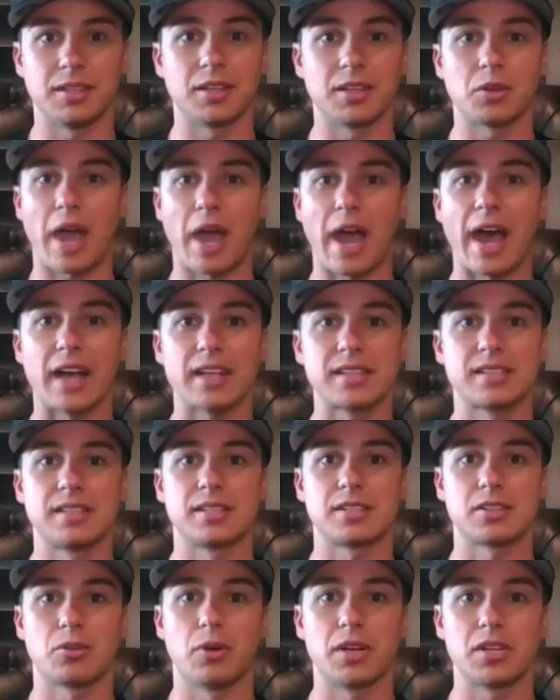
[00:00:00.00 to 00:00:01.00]
get asked
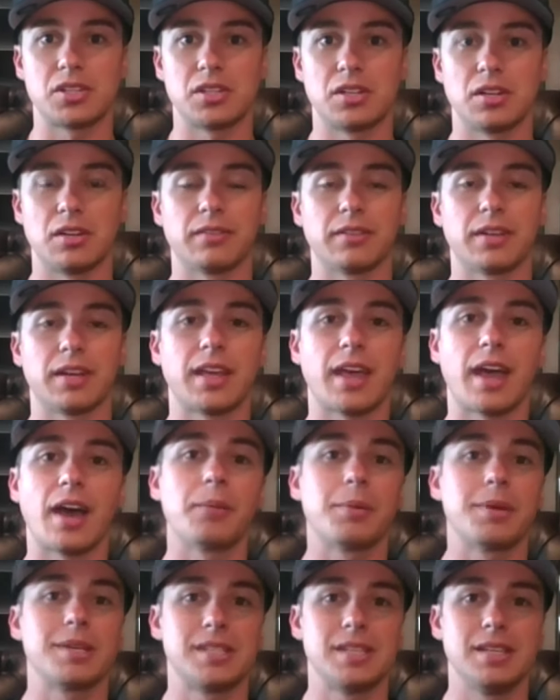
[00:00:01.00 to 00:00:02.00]
this question of like
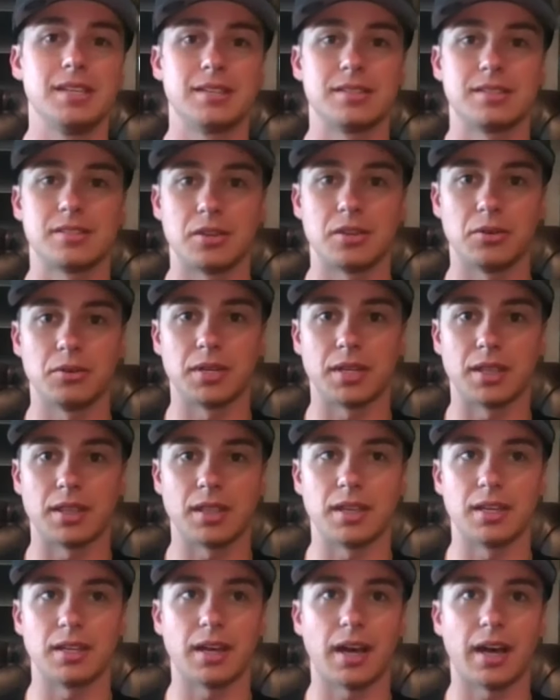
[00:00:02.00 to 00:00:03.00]
how my season's going,
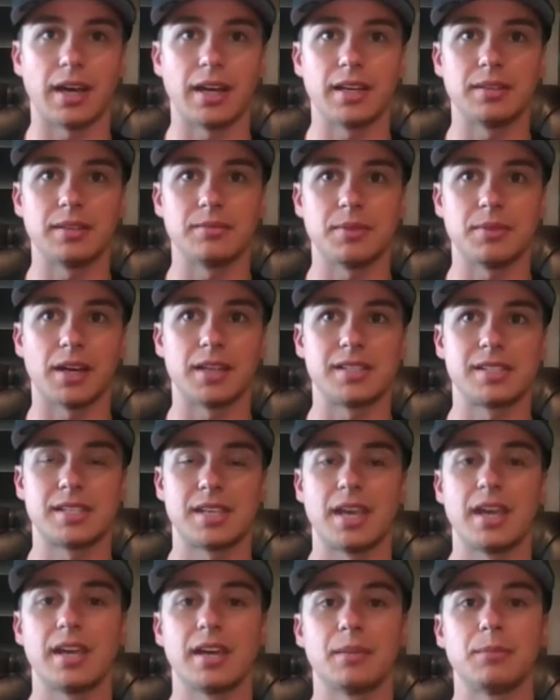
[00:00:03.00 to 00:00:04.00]
that I
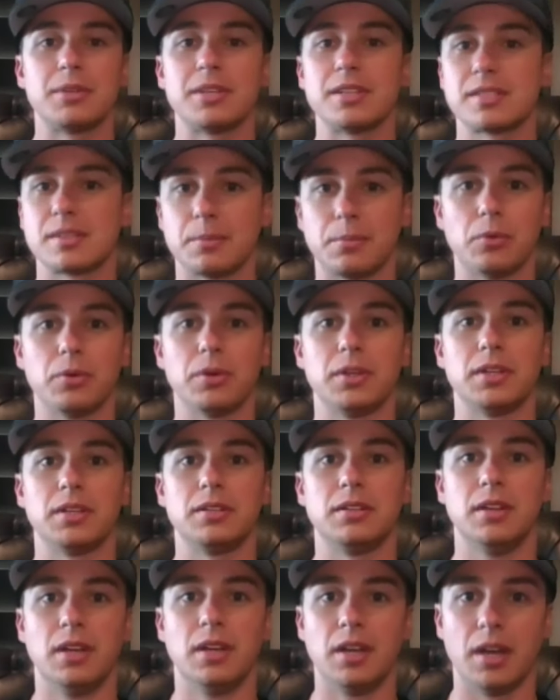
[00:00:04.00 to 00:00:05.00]
say I'm
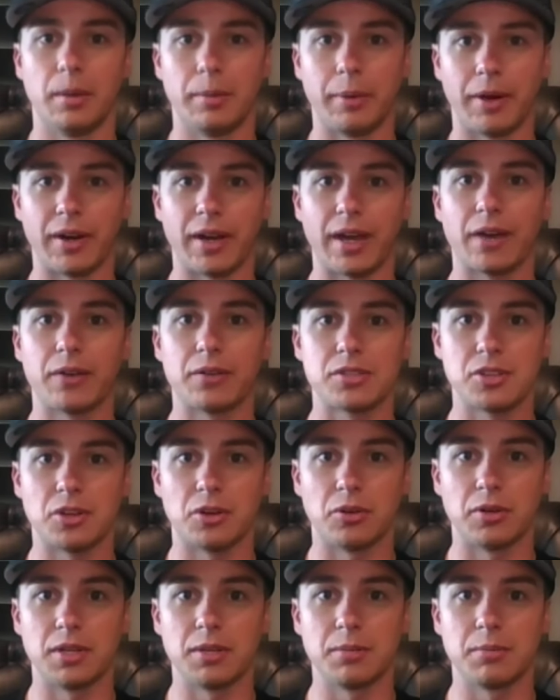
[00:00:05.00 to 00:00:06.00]
disappointed about how it's
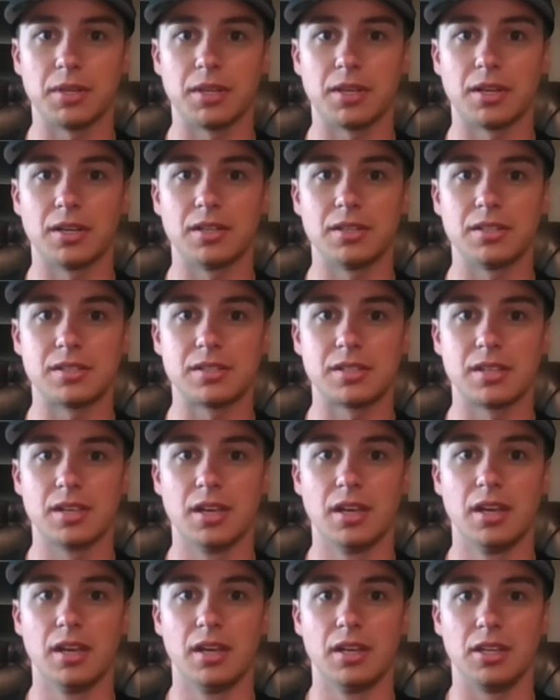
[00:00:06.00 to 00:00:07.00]
going because
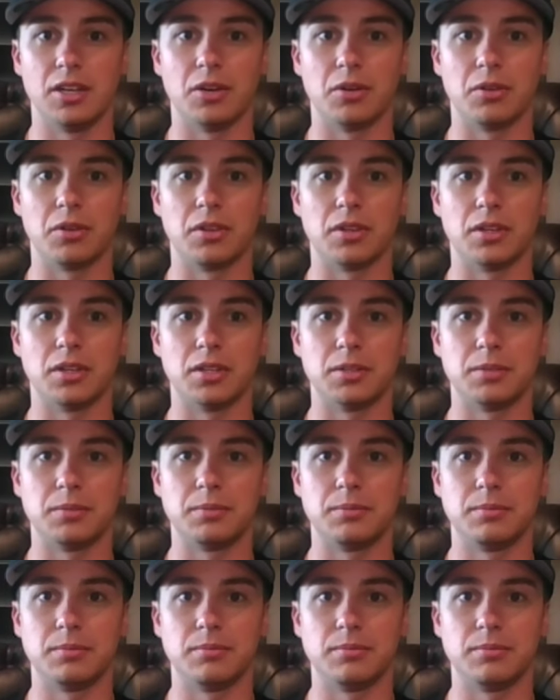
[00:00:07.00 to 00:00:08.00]

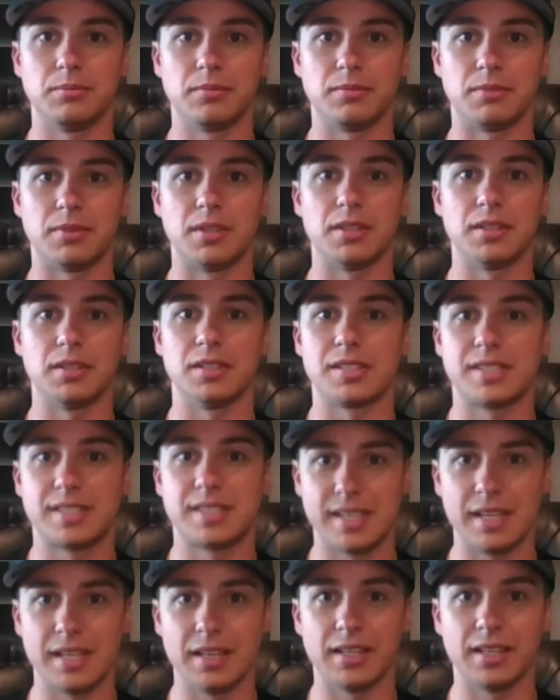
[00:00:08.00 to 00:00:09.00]
the
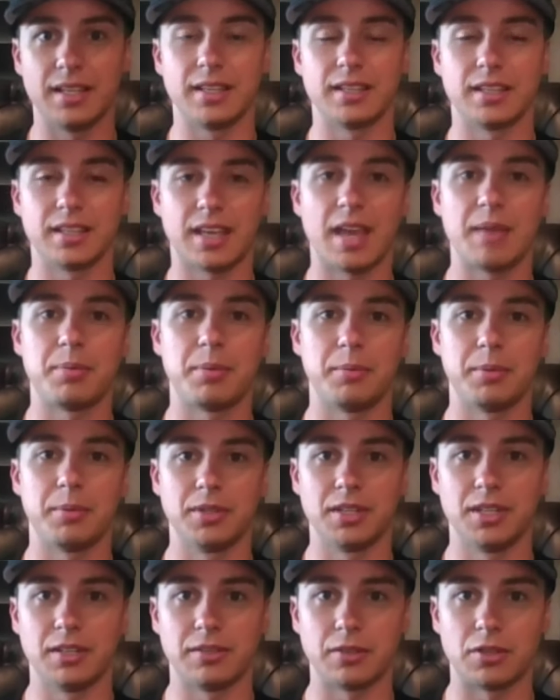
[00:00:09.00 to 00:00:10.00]
ceiling and the
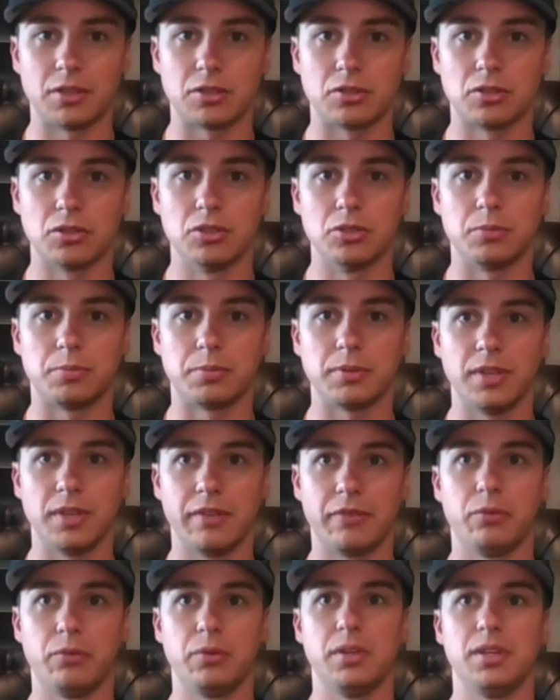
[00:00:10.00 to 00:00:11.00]
capability of our group,
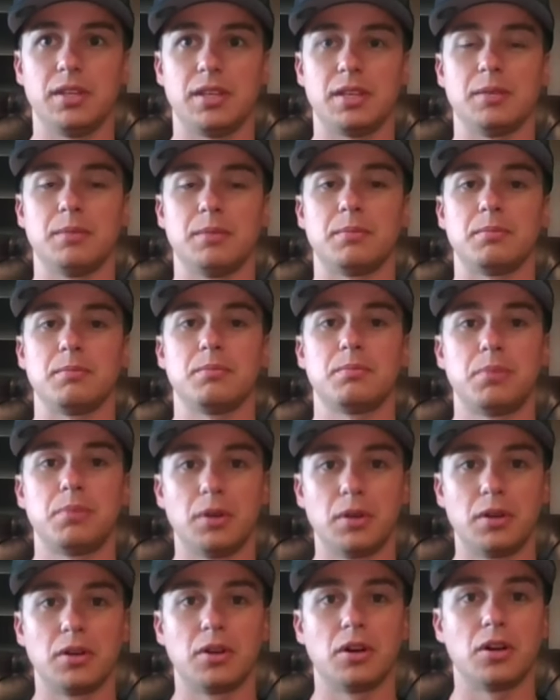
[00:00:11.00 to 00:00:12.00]
if we can
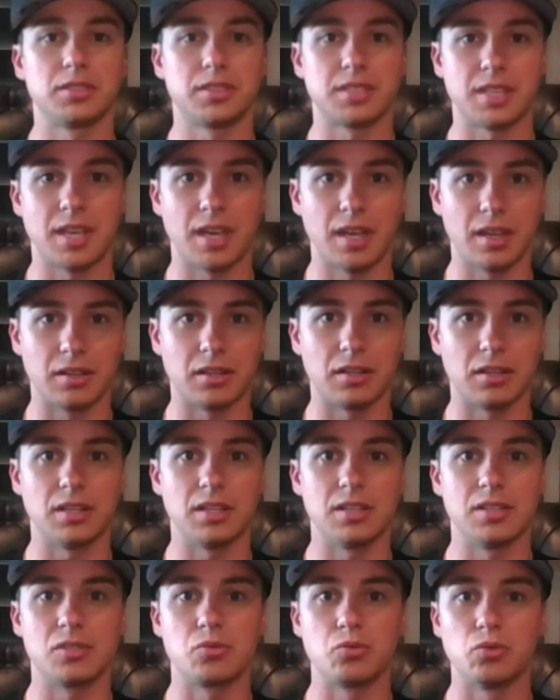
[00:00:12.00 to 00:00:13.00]
put it all together,
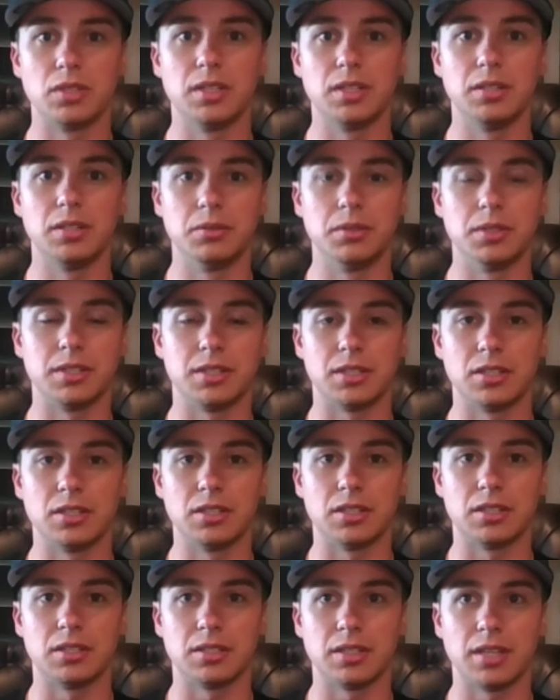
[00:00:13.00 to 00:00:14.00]
is really, really
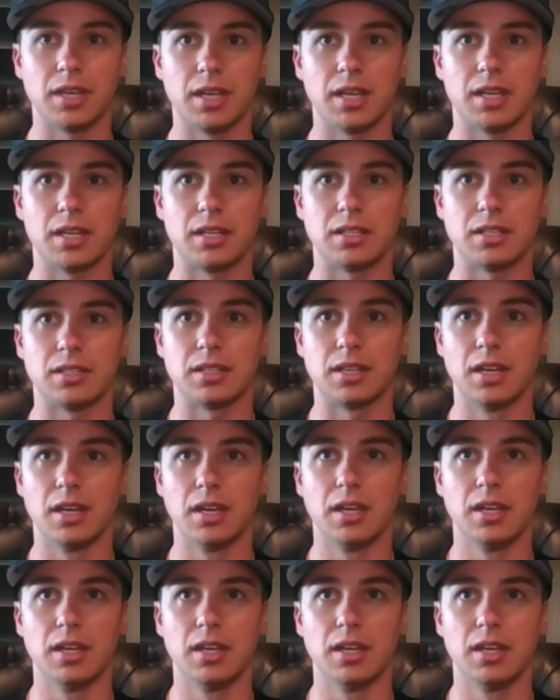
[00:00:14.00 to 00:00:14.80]
good. And